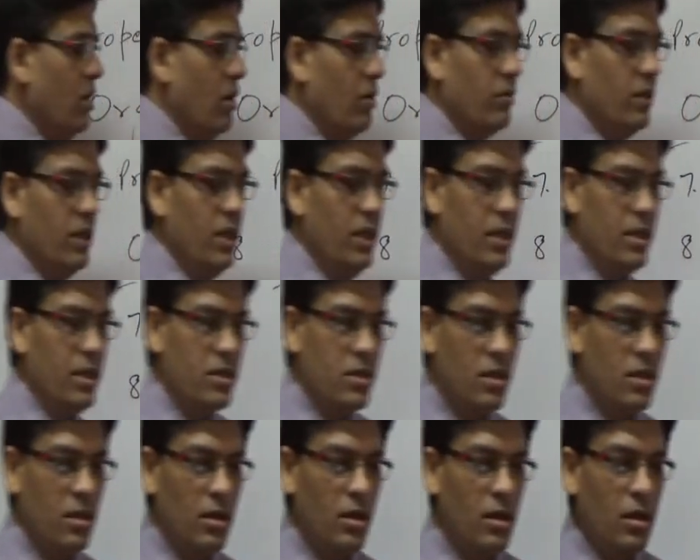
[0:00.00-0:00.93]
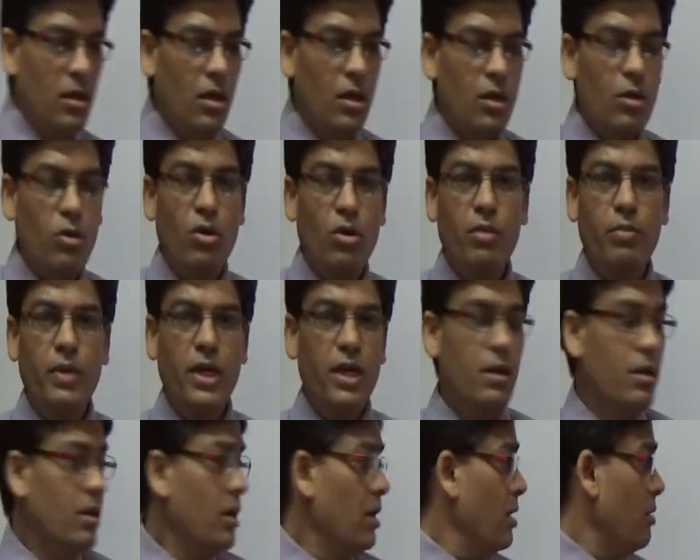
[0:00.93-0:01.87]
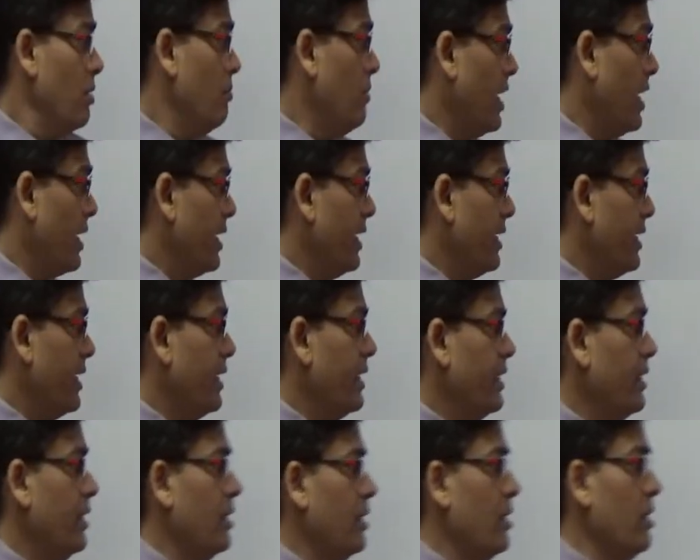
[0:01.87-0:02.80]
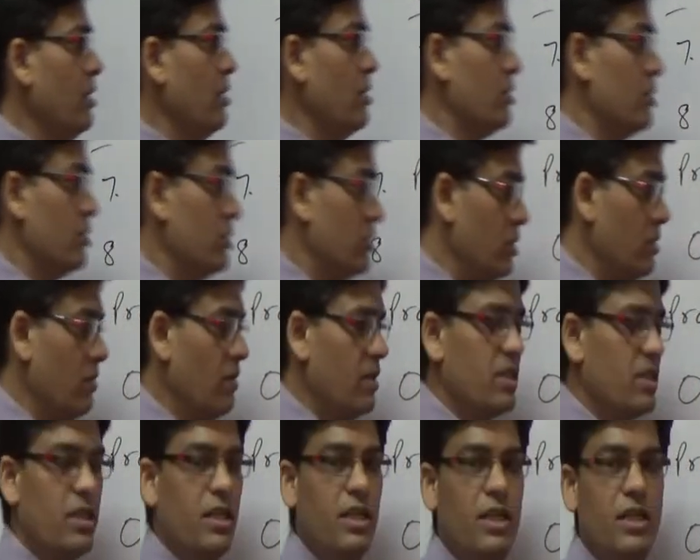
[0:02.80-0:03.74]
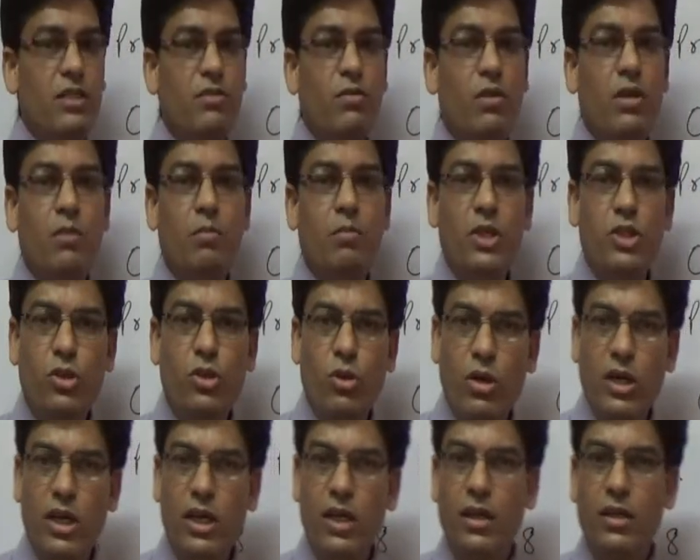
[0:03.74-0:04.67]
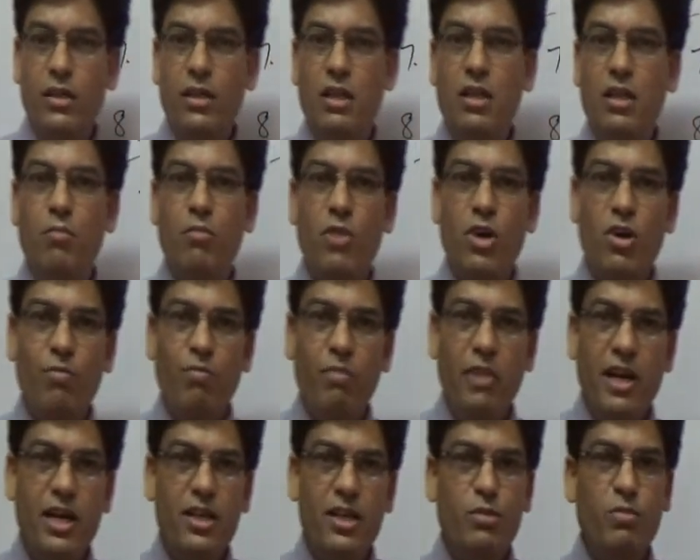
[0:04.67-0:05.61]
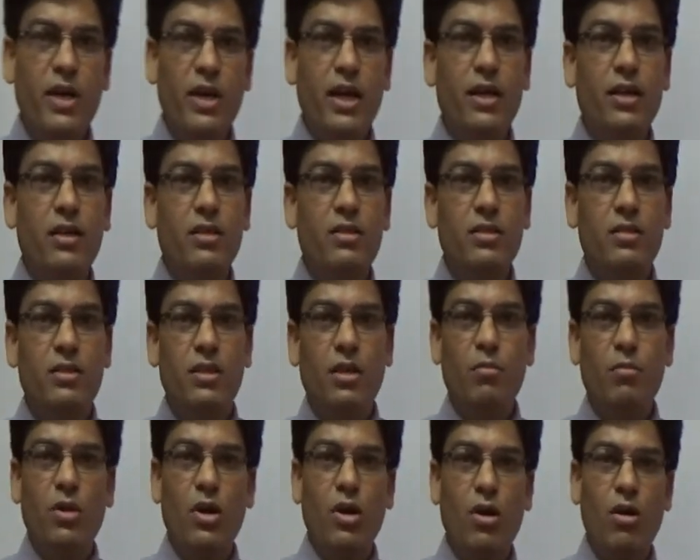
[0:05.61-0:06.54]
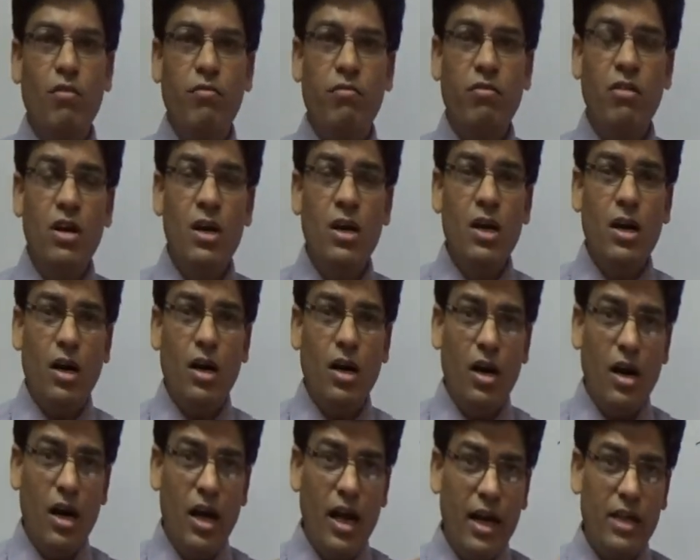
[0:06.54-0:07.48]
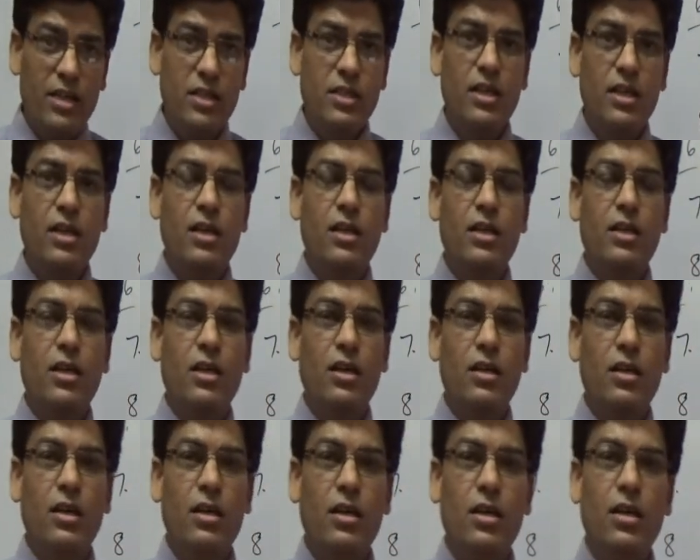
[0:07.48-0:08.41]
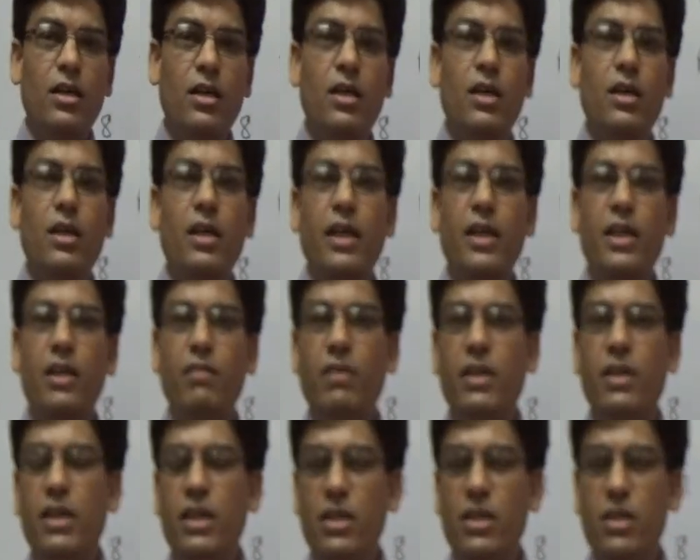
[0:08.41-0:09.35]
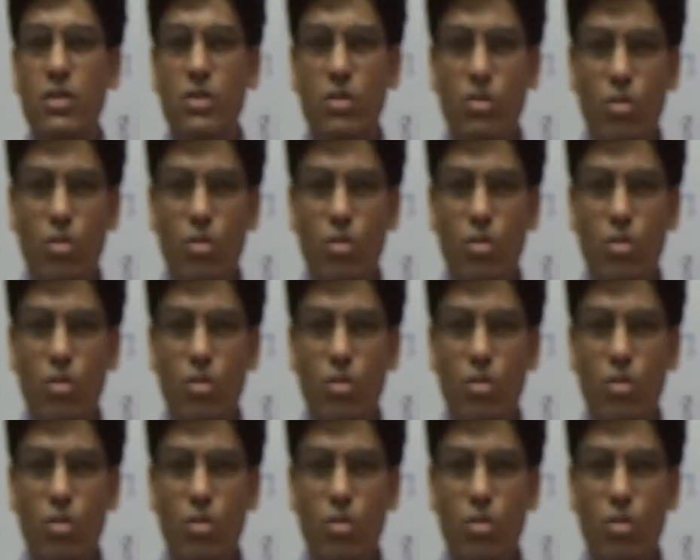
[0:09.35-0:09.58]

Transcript: of these could be marketed. Universities will be showing the number of placements, number of extracurricular activities,